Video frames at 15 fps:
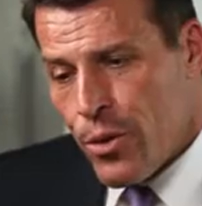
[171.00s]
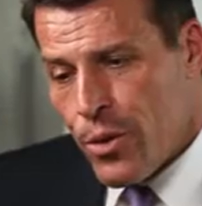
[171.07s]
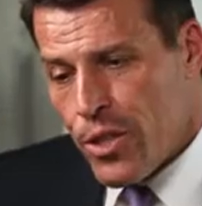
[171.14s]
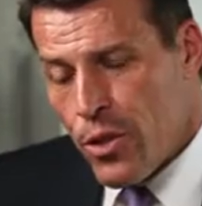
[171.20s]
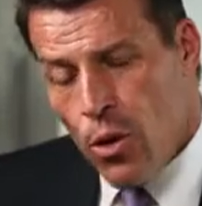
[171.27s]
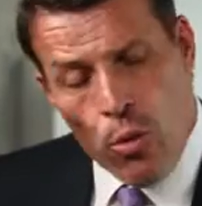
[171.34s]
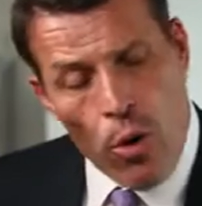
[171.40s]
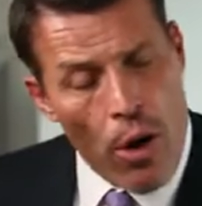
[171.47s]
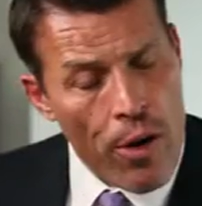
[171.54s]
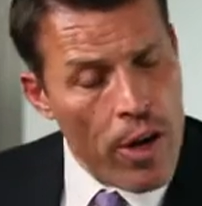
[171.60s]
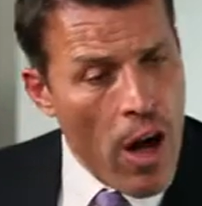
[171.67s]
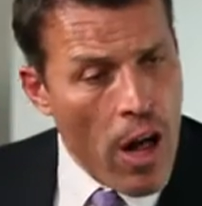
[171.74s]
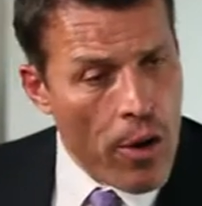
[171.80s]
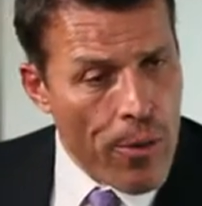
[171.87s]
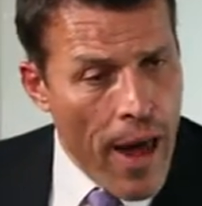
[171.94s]
was in Aurora,
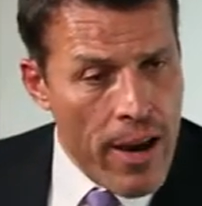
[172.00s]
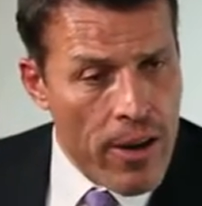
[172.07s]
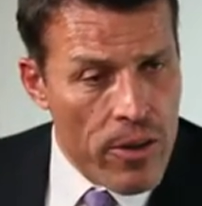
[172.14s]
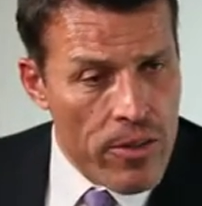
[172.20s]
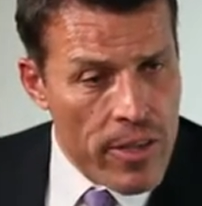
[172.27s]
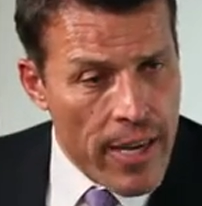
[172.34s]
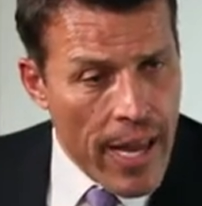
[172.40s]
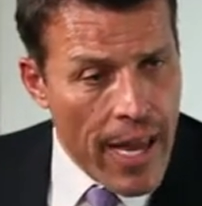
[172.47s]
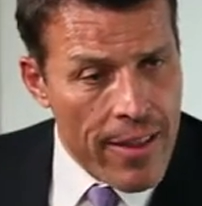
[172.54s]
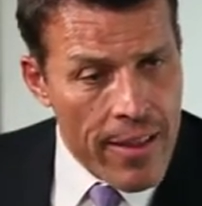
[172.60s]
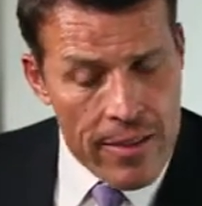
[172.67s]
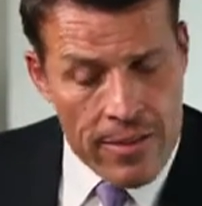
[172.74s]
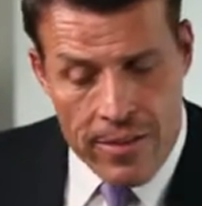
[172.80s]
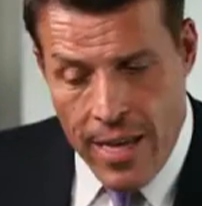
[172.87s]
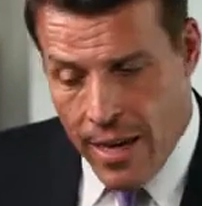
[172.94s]
Colorado, the day
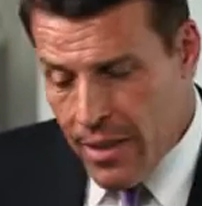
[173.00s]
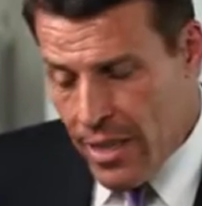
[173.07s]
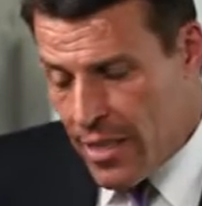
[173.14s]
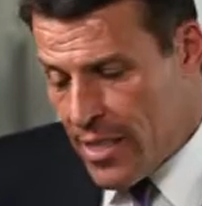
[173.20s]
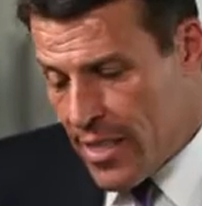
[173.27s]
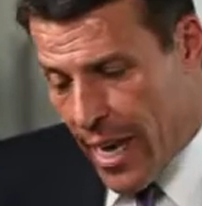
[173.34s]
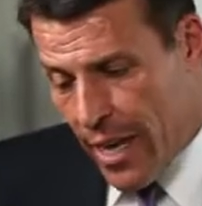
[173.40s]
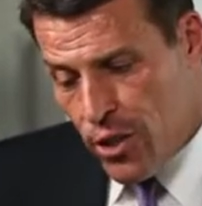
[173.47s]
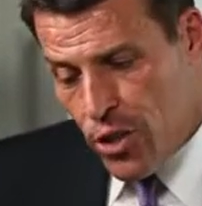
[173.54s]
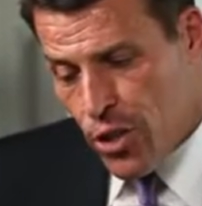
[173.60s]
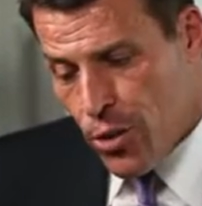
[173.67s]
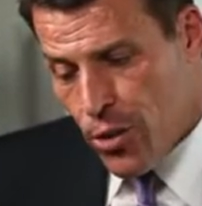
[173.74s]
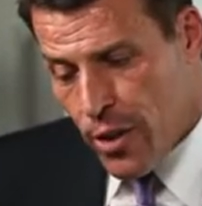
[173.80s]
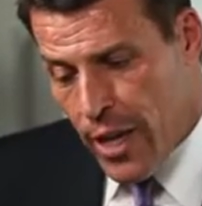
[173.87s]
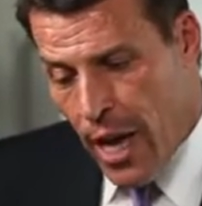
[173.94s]
that insane
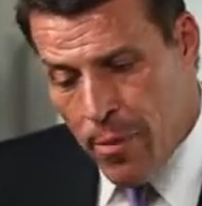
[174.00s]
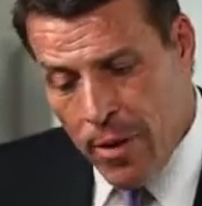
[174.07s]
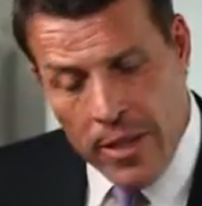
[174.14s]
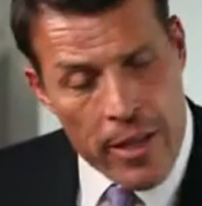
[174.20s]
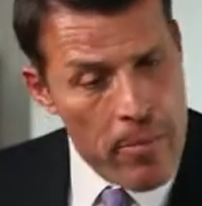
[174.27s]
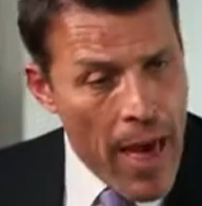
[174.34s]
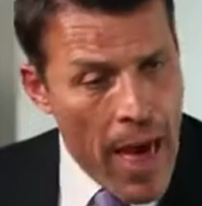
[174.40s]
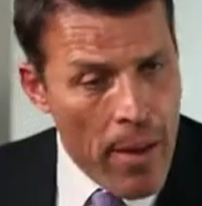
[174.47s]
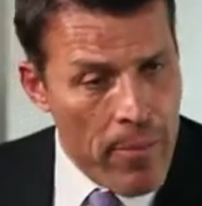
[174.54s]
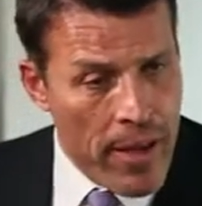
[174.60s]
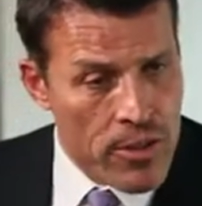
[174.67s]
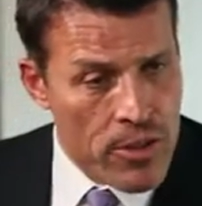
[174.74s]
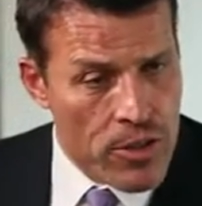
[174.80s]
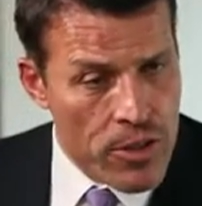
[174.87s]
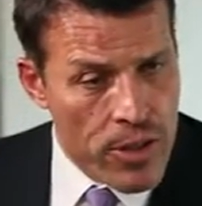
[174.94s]
shooter came into the
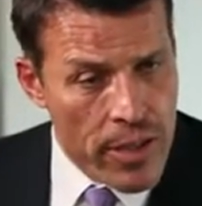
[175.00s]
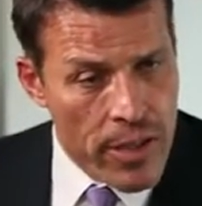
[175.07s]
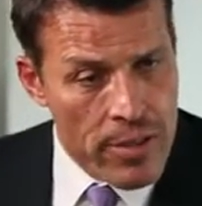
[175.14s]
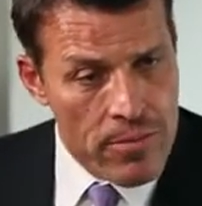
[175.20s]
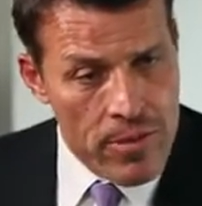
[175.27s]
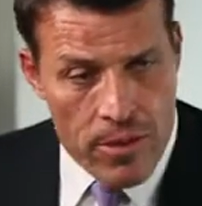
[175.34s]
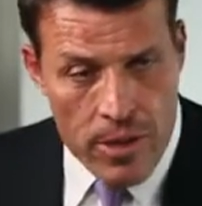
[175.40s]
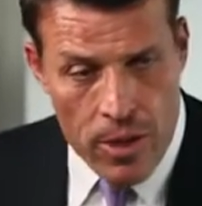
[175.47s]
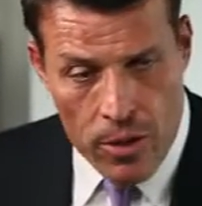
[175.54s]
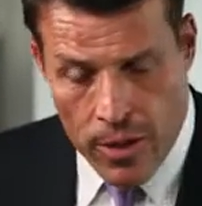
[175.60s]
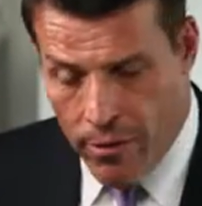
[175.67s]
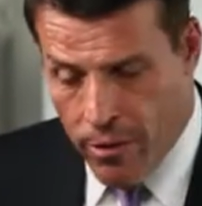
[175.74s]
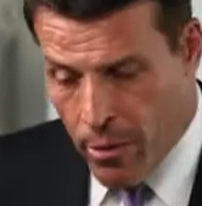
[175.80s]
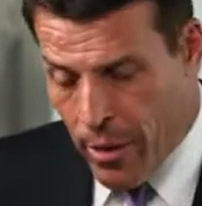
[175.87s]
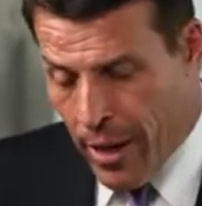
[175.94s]
Batman shooting and killed
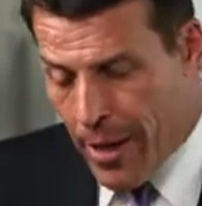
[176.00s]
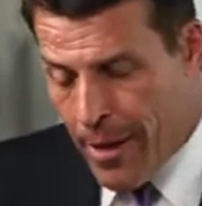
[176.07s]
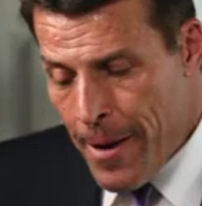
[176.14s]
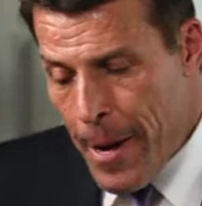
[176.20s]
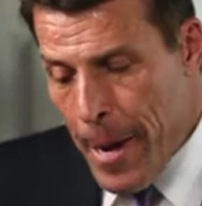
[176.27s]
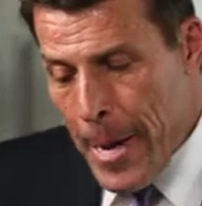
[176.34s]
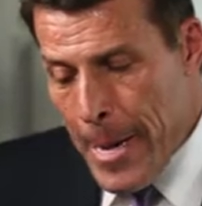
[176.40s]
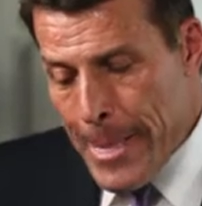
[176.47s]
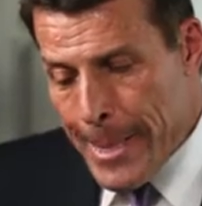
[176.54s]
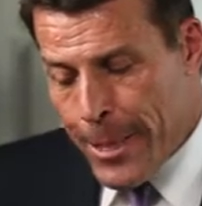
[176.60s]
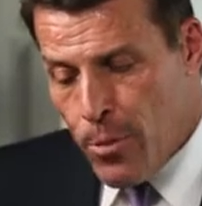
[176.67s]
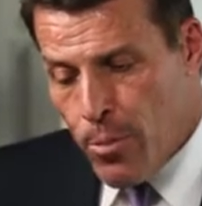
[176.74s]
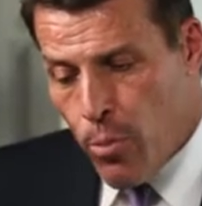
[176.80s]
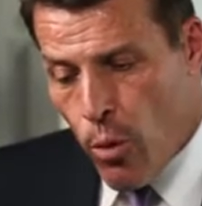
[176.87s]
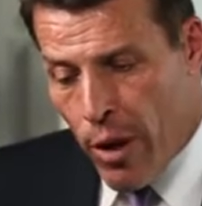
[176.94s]
everybody.
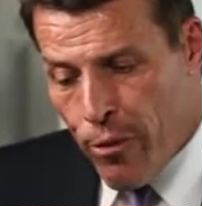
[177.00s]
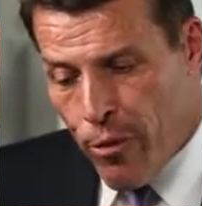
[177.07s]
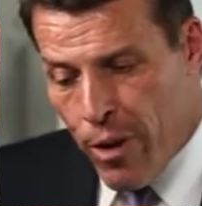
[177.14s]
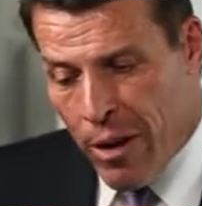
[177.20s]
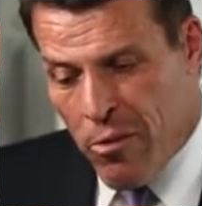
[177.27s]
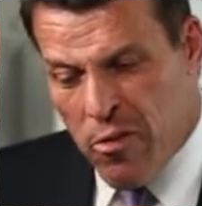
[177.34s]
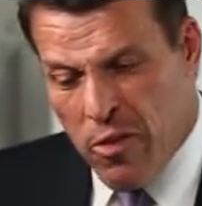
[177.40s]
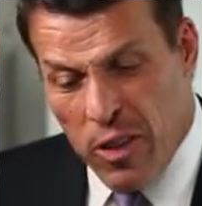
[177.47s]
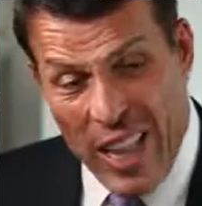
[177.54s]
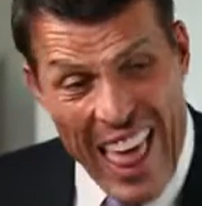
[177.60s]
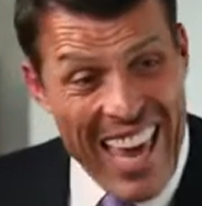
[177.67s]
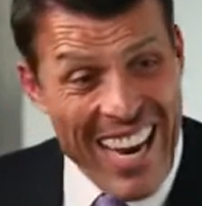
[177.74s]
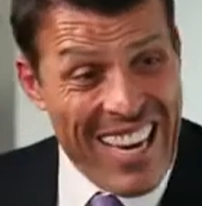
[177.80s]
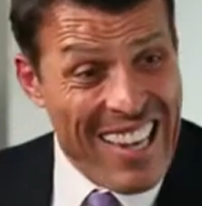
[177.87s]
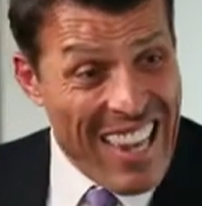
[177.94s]
Her boyfriend
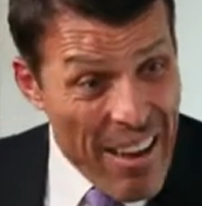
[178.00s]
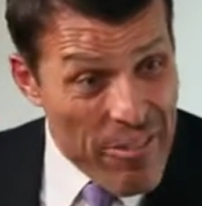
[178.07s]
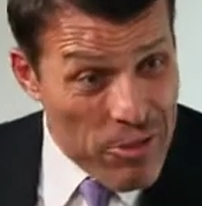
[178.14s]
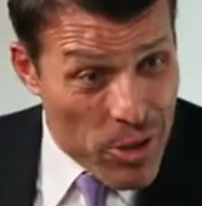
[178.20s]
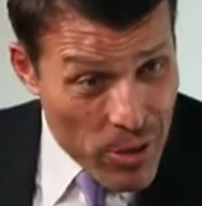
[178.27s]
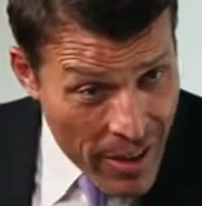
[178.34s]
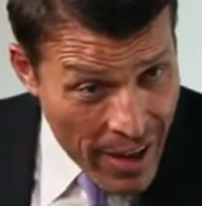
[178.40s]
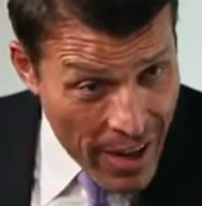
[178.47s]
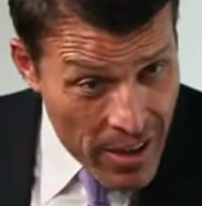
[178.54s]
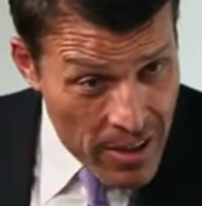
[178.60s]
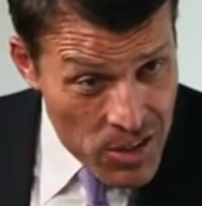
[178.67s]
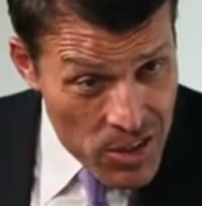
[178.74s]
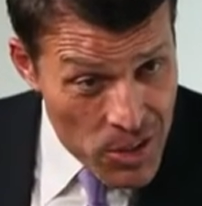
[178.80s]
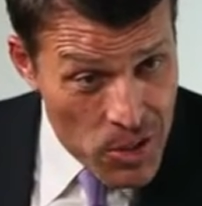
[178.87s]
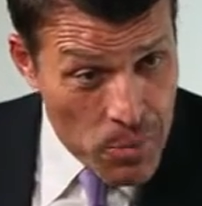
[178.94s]
fled and left her there.
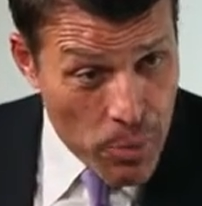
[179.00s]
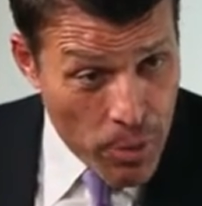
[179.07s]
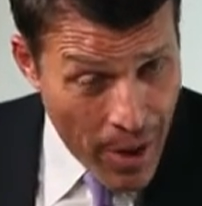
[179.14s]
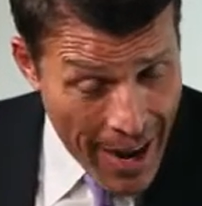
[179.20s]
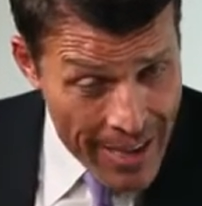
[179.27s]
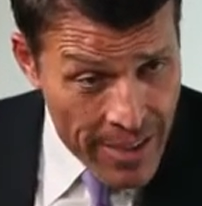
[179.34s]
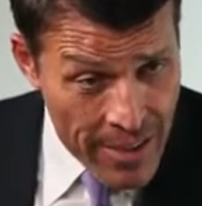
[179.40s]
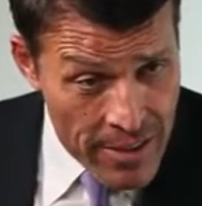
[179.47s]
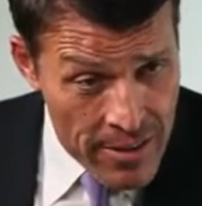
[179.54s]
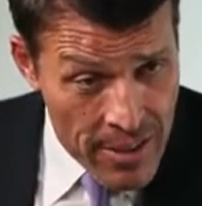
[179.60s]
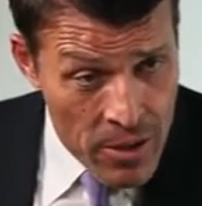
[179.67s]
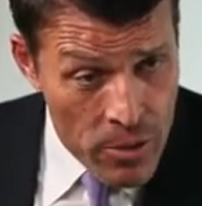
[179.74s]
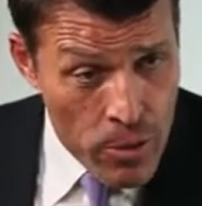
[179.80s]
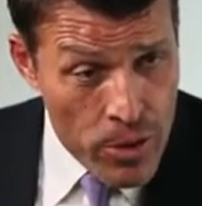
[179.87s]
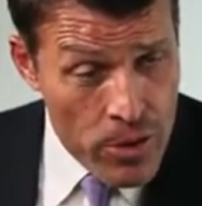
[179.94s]
She's pregnant
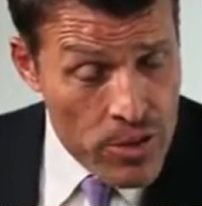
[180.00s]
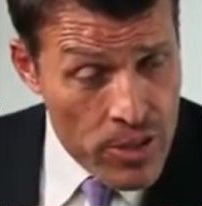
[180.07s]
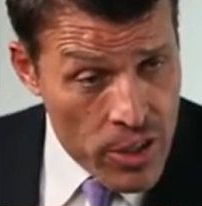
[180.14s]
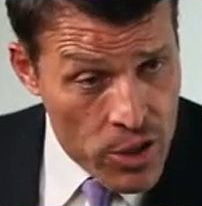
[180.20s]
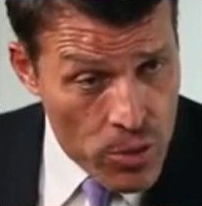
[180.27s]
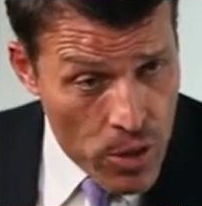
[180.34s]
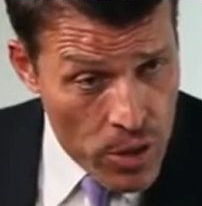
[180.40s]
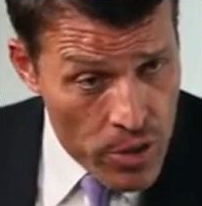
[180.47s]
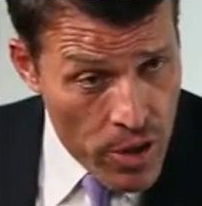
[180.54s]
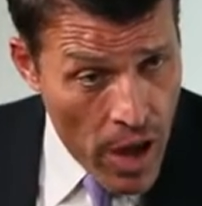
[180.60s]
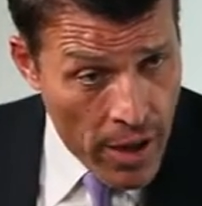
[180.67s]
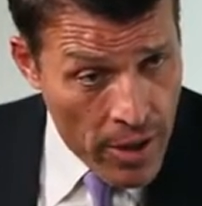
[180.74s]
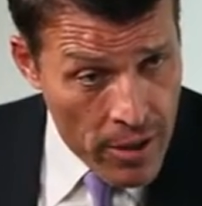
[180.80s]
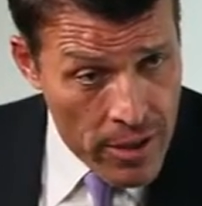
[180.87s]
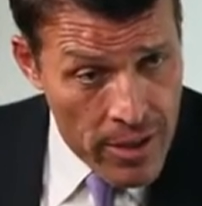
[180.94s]
with her 6-year-old
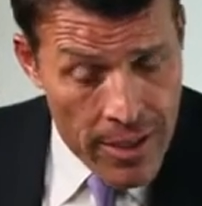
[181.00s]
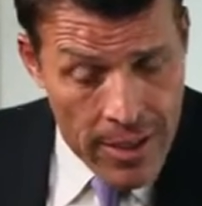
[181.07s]
daughter.